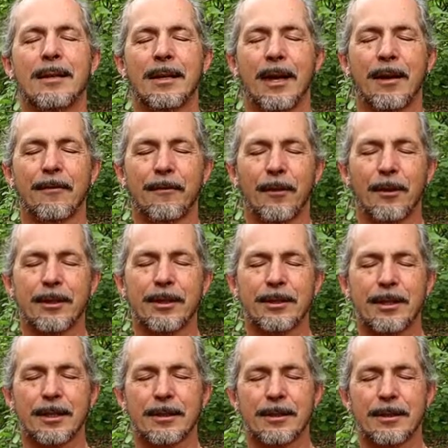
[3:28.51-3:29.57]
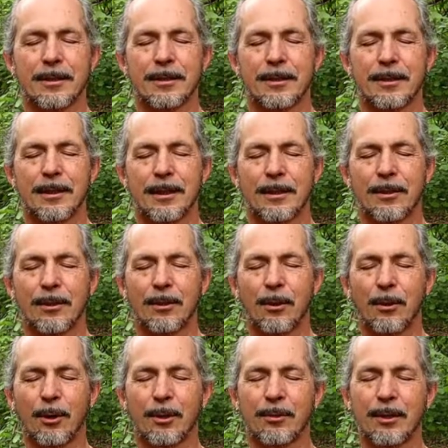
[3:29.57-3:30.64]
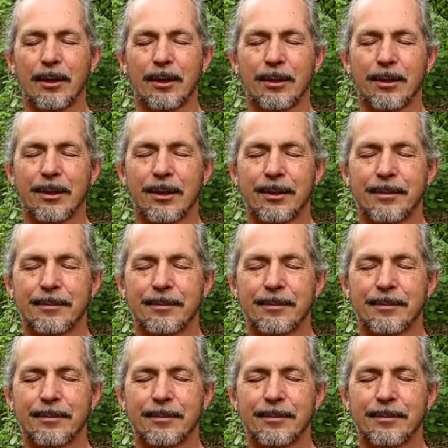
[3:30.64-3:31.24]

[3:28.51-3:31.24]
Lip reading: and focus it in the core of the earth.